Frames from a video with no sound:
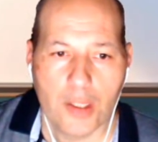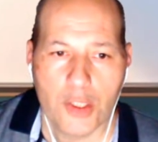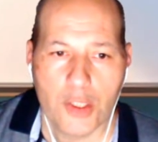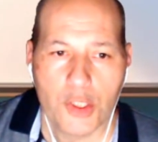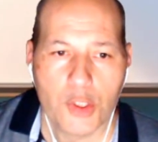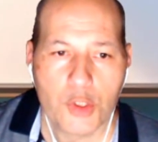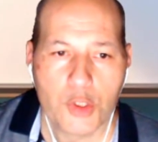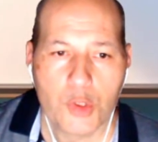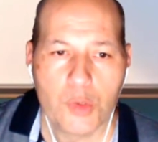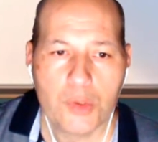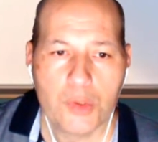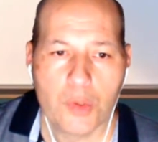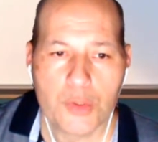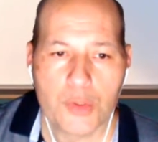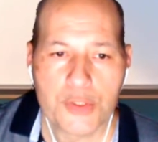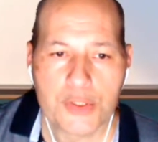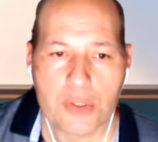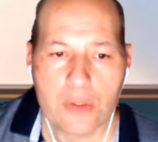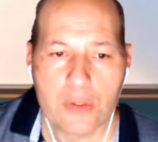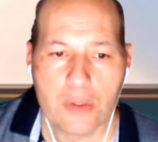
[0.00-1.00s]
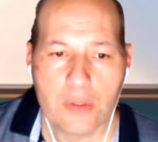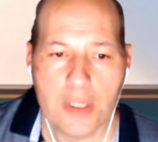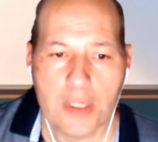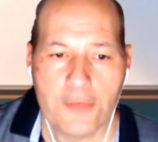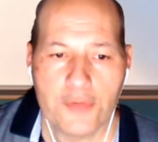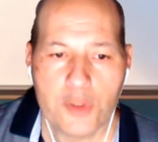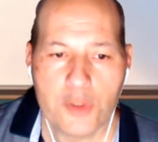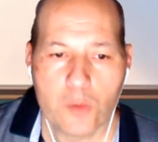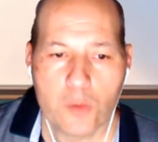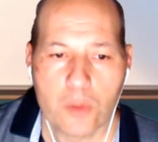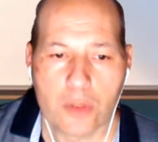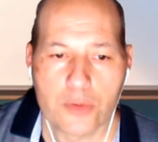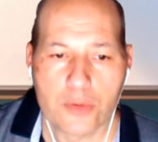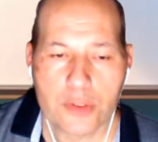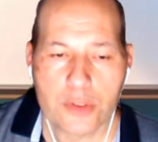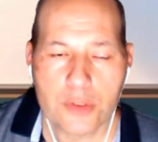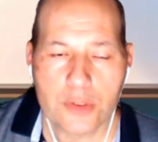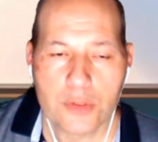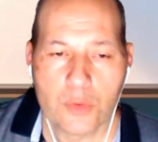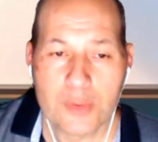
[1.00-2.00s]
You could also, if you
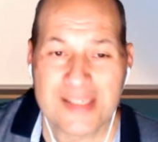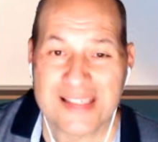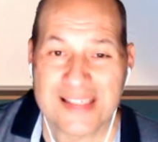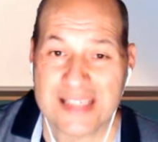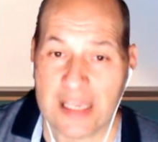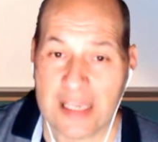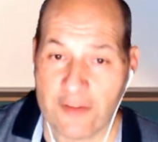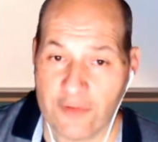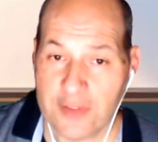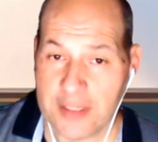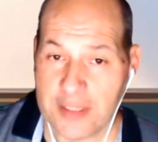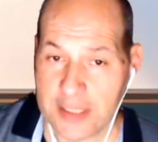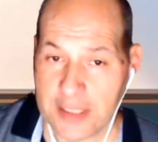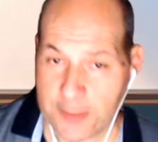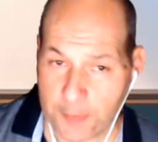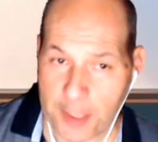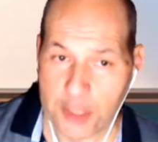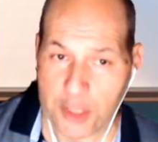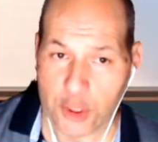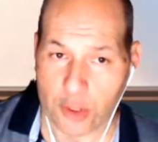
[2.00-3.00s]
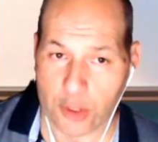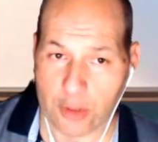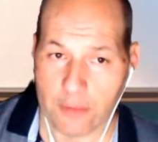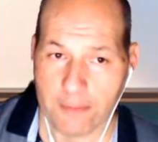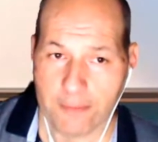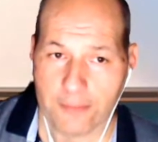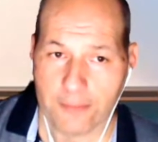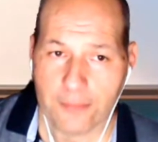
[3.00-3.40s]
want to save this picture,